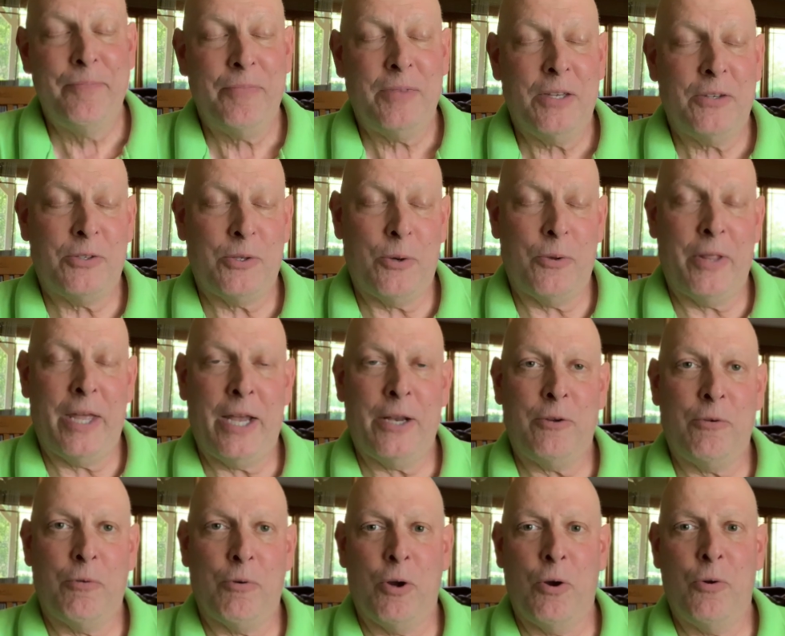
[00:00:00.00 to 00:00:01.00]
So that
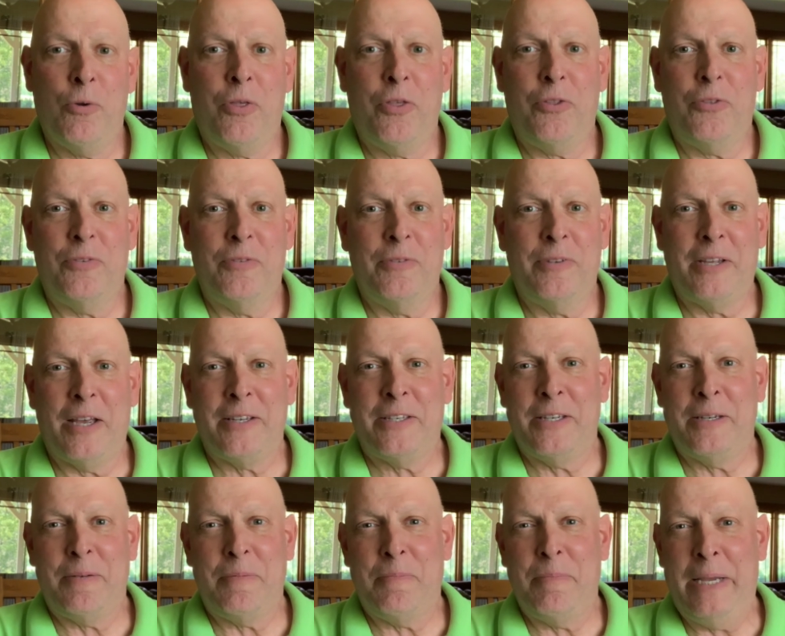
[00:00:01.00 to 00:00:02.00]
growth
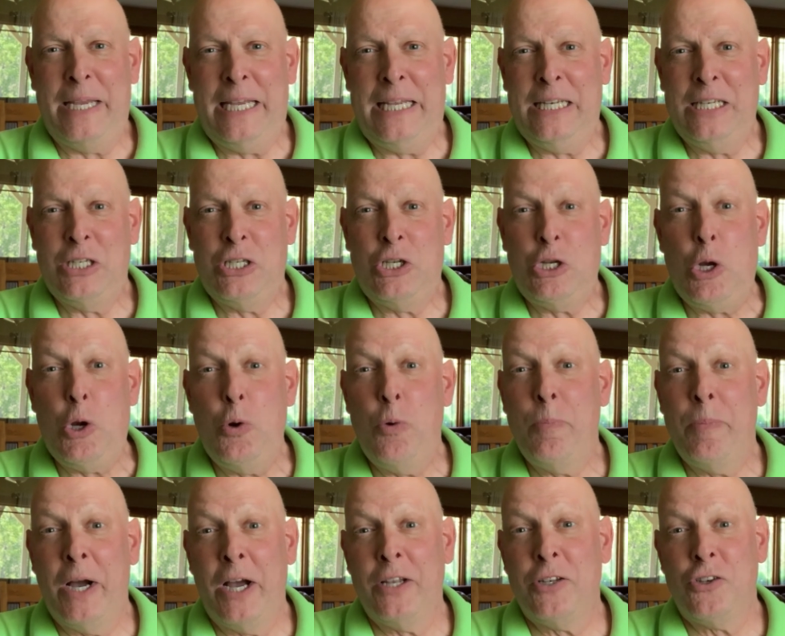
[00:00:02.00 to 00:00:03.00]
doesn't mean too
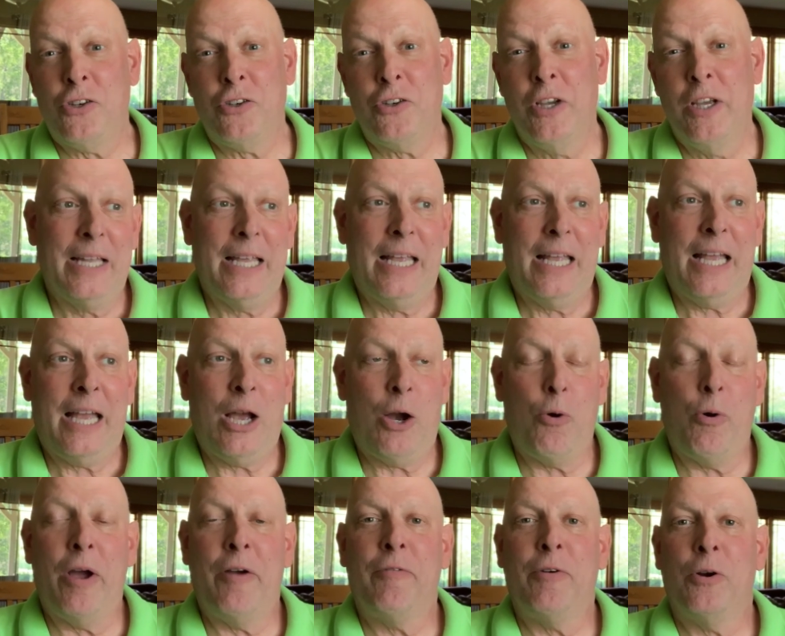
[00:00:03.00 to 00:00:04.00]
much.
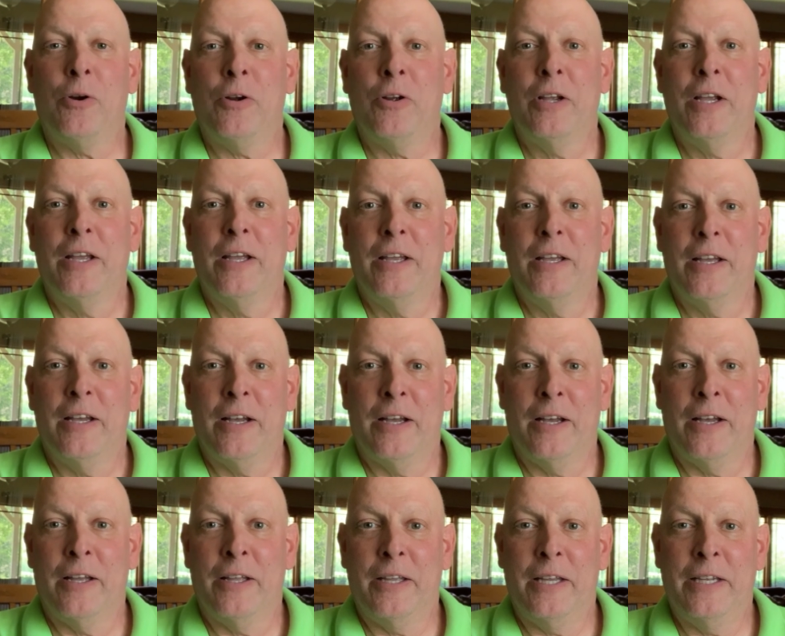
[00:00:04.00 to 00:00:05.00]
However,
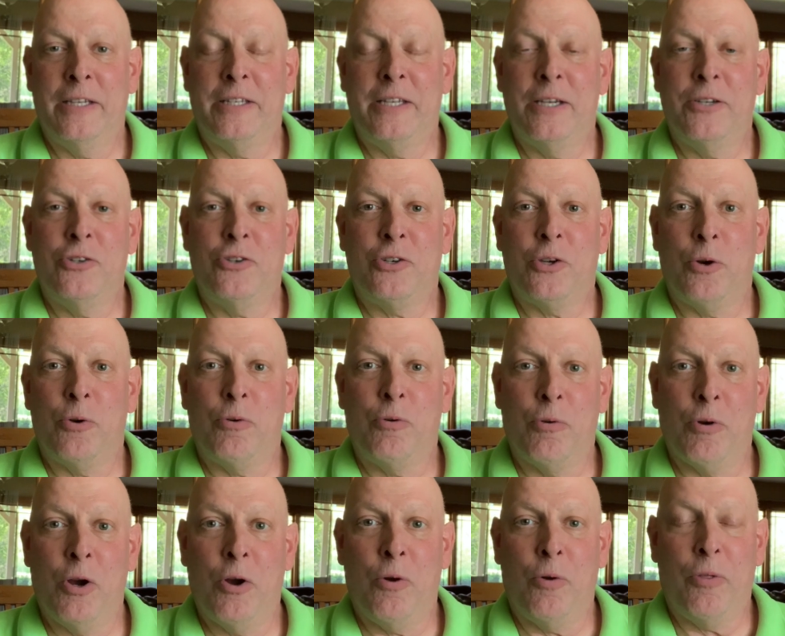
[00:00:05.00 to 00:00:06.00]
it did show
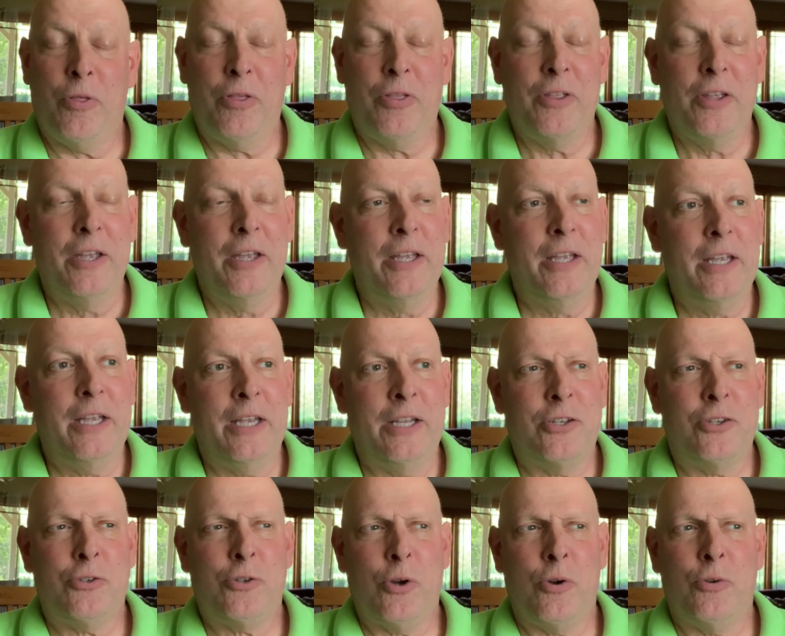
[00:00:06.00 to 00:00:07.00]
growth. It
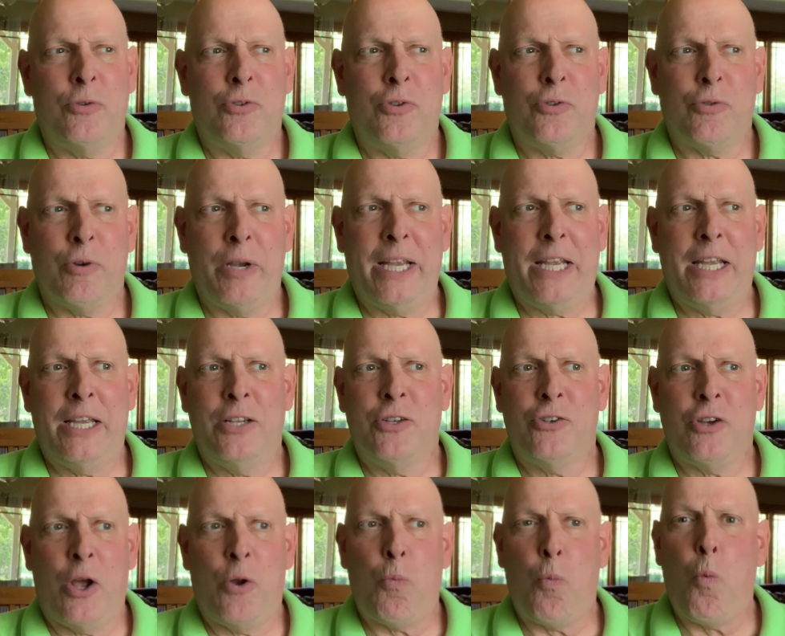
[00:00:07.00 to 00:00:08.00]
showed shrinkage
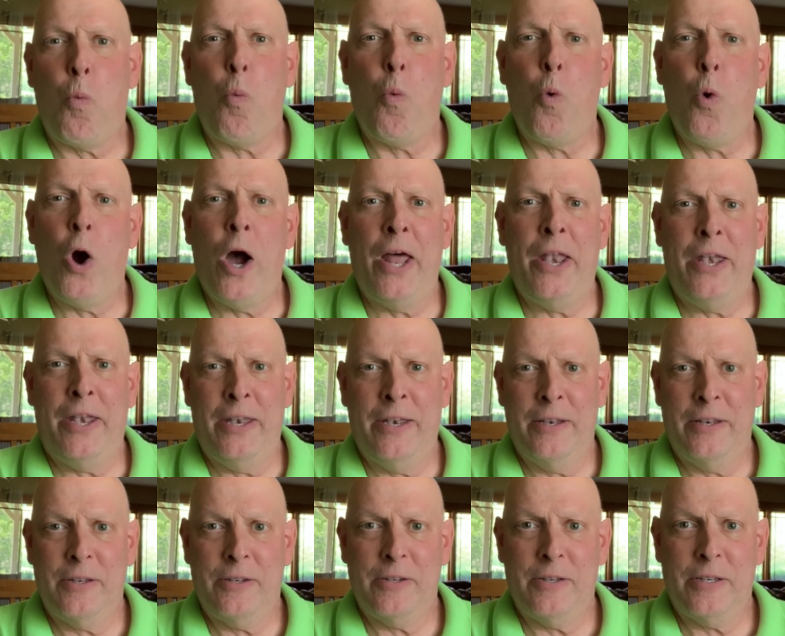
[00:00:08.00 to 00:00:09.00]
on one
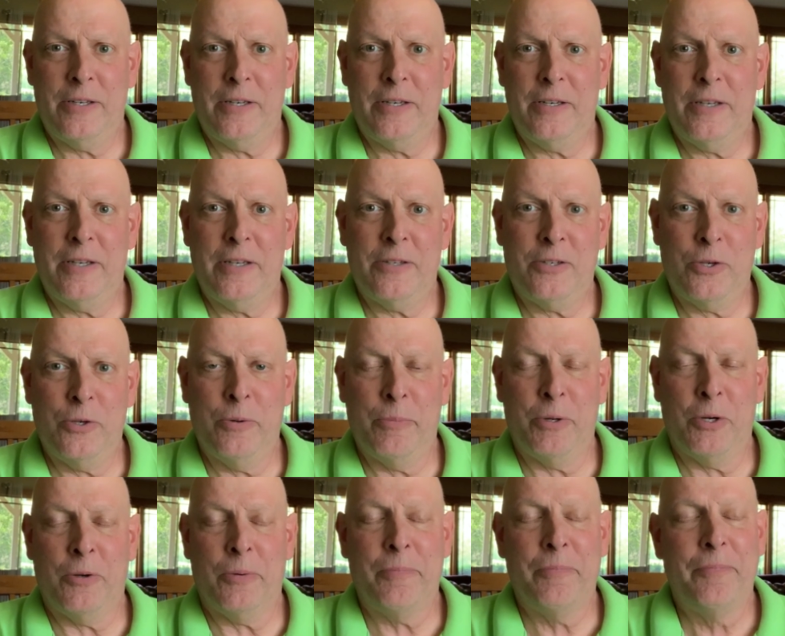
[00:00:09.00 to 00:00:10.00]

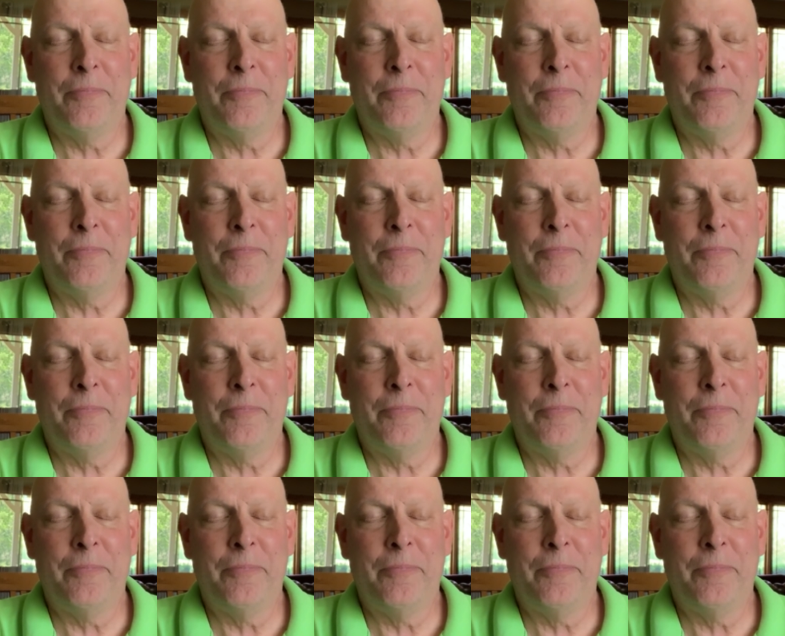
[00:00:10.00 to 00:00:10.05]
tumor.